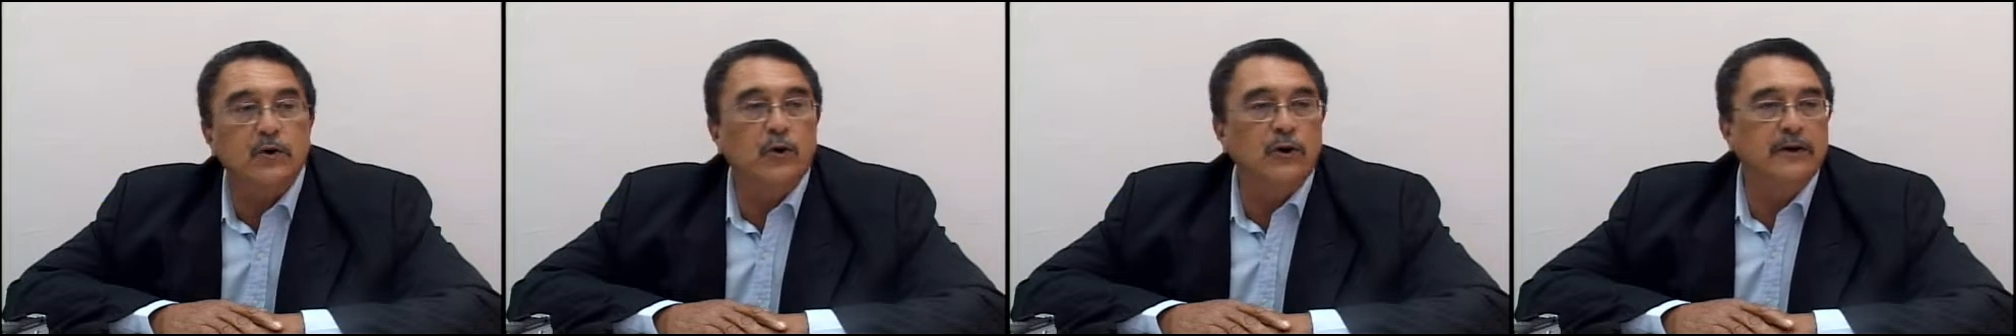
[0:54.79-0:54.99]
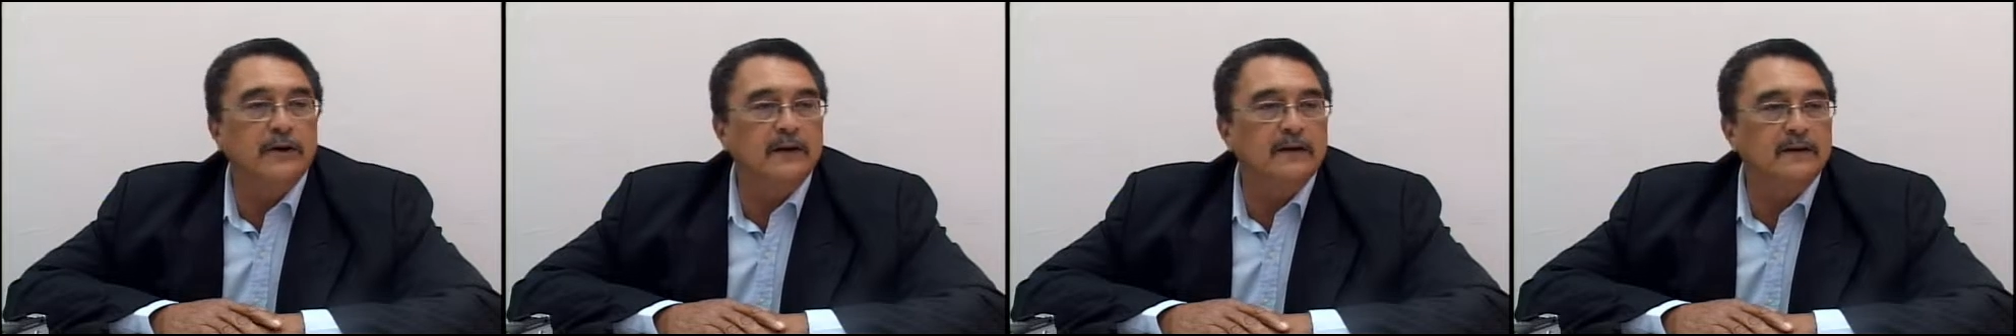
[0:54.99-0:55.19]

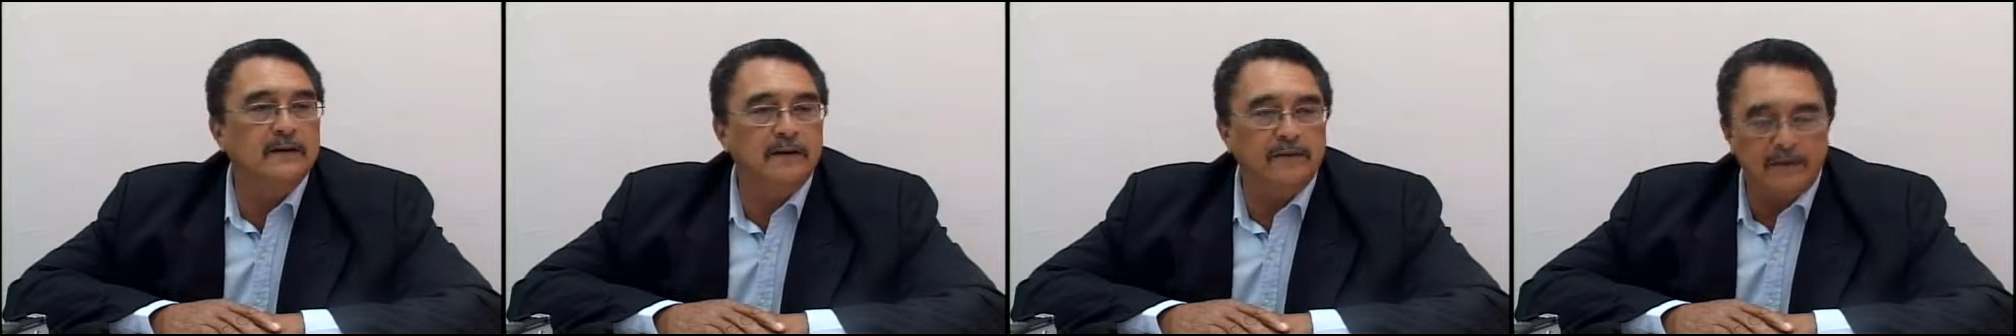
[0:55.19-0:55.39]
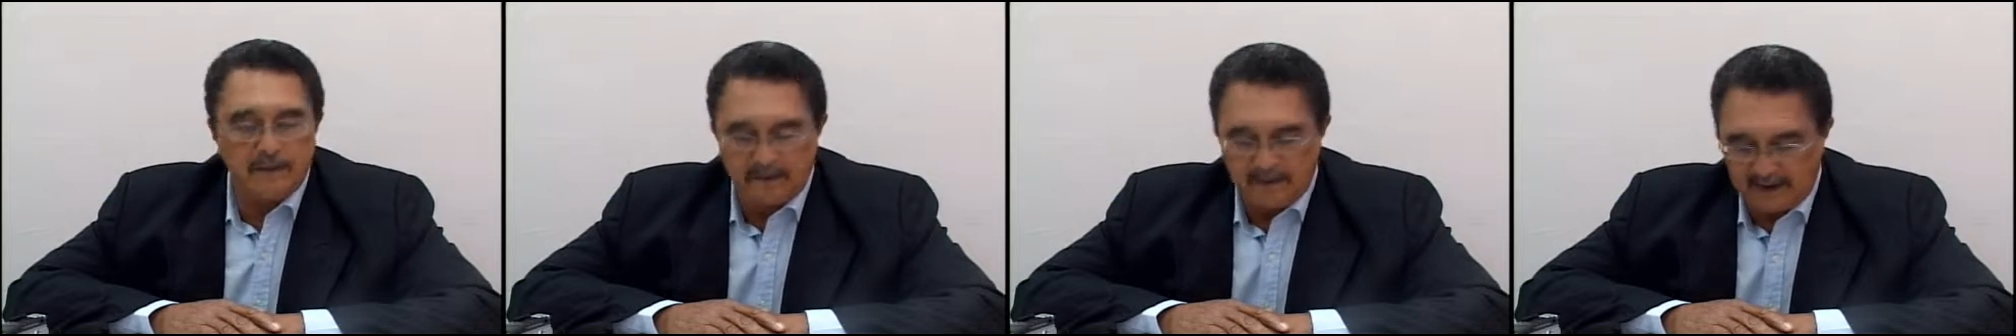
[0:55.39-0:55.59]
audit
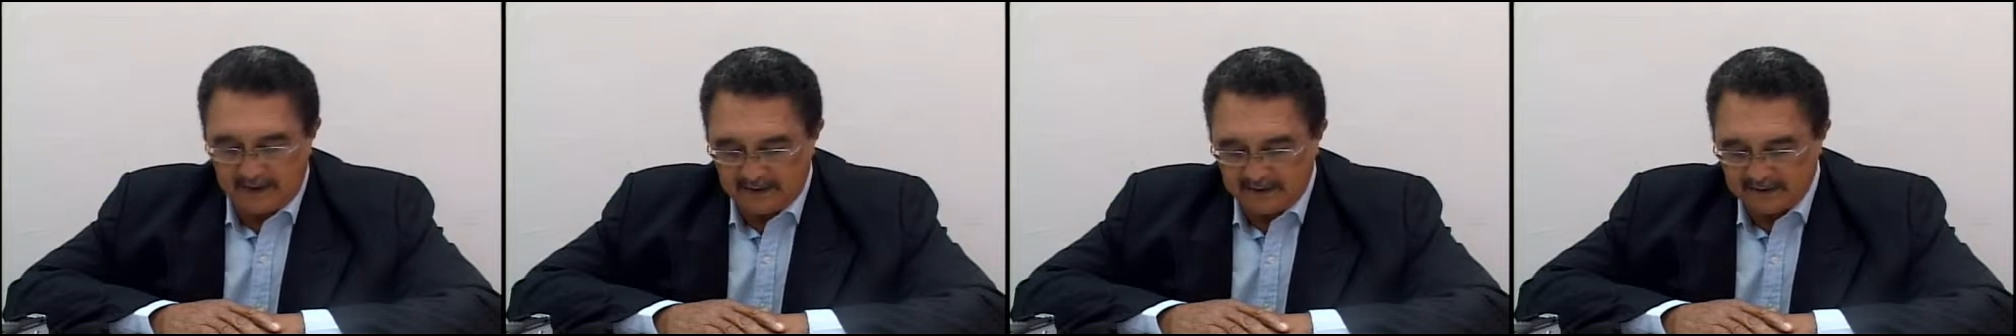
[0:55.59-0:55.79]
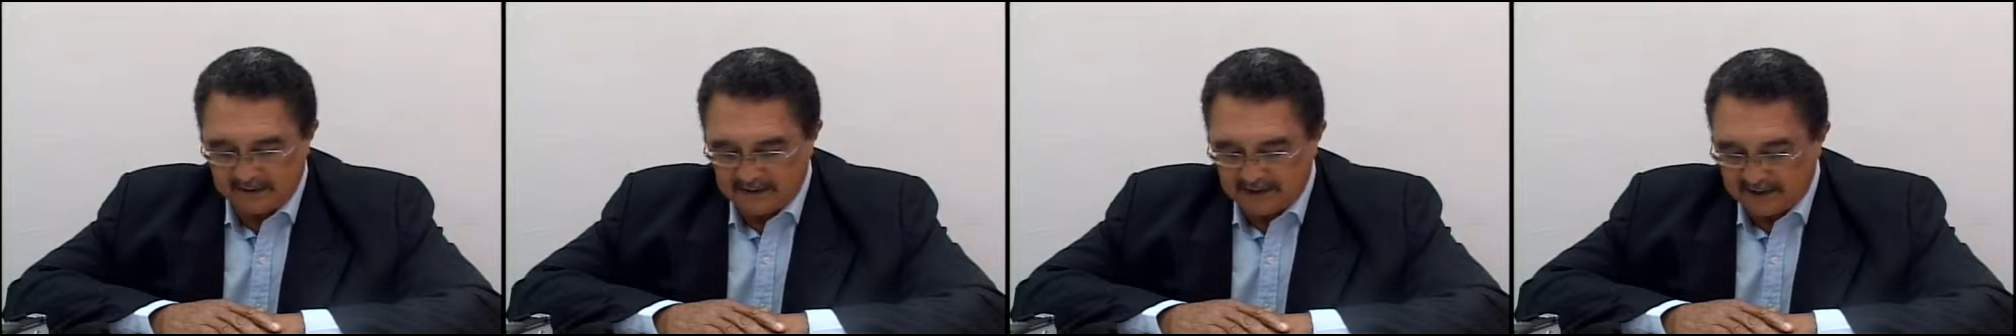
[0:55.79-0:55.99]

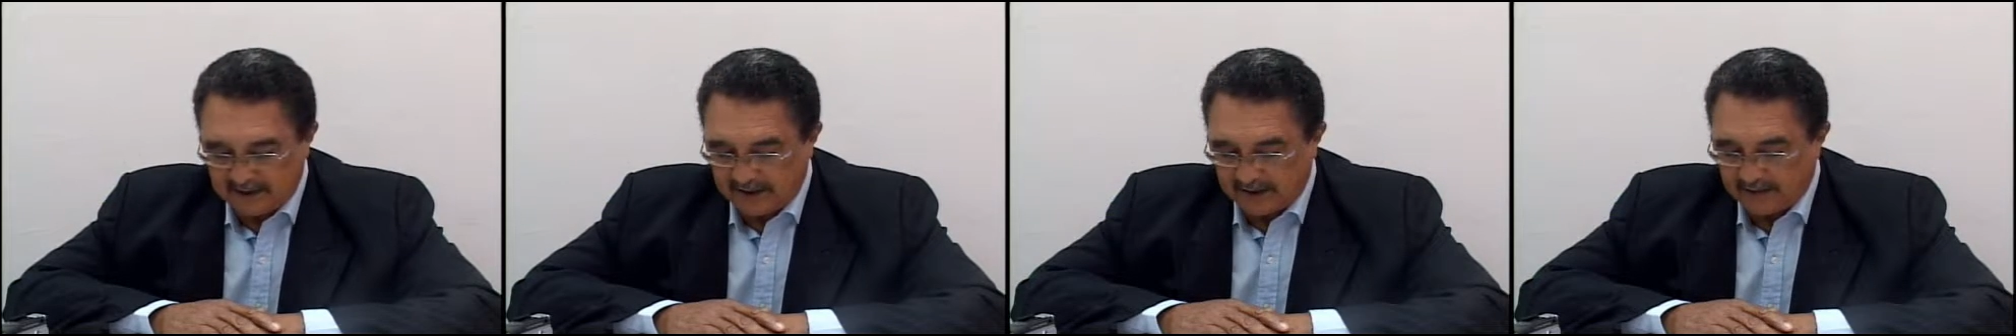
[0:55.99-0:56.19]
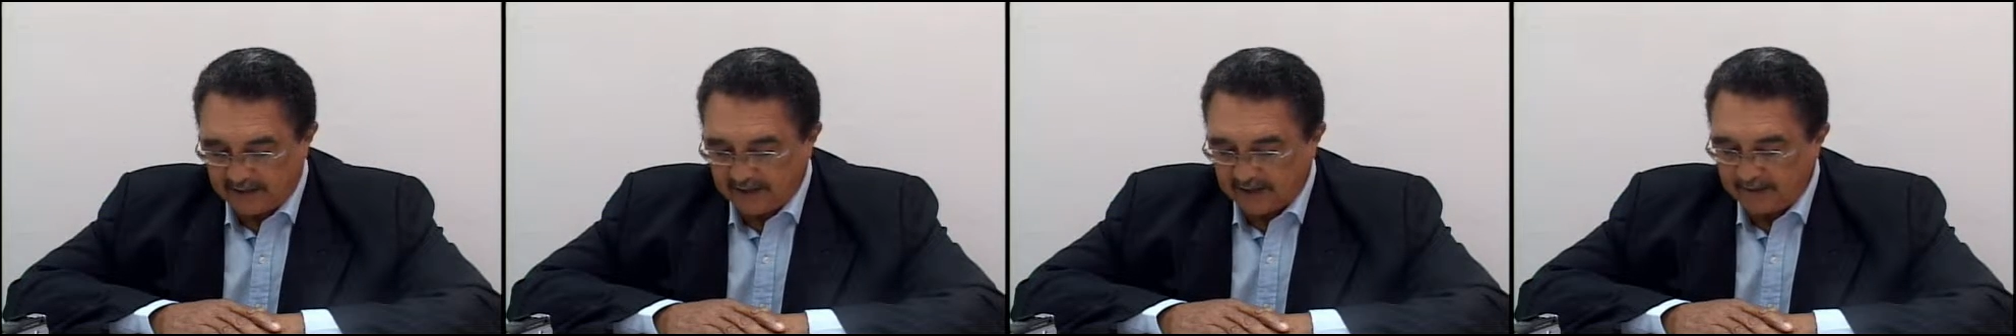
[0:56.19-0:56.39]
remains a
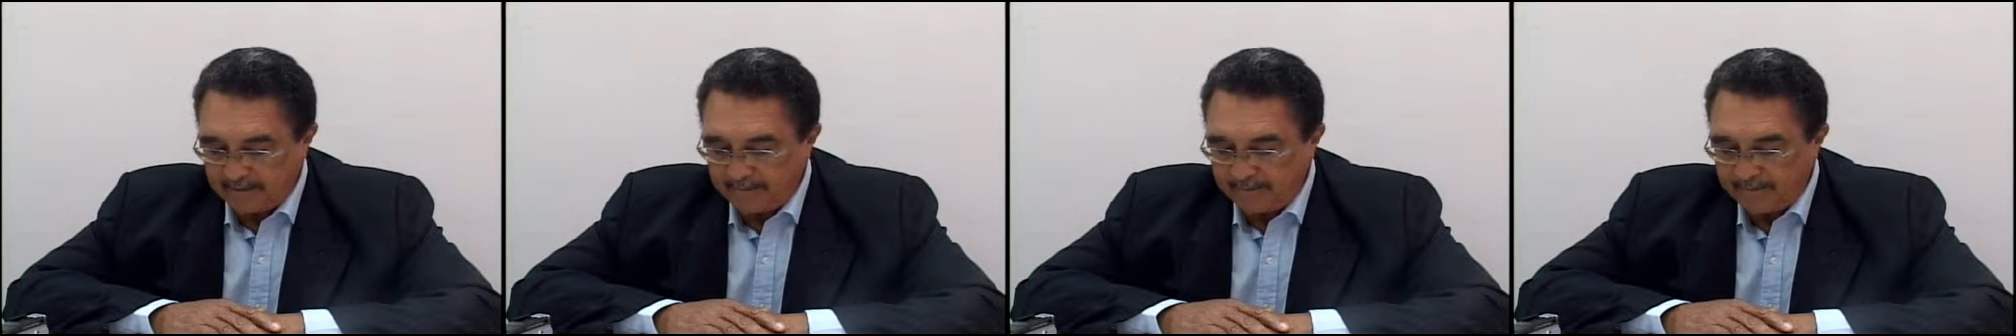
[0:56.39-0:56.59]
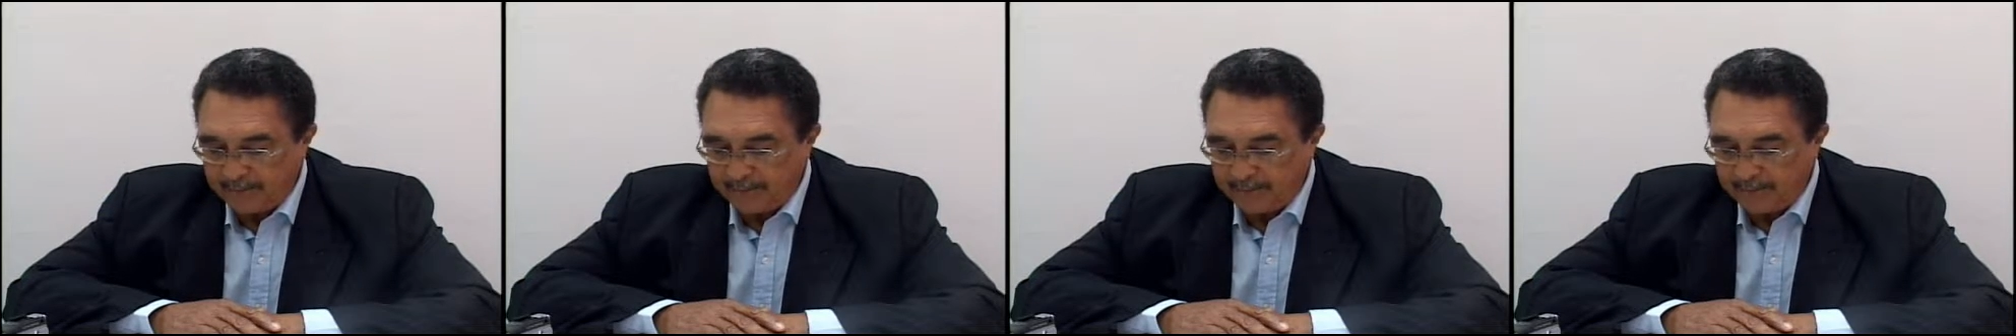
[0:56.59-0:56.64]
secret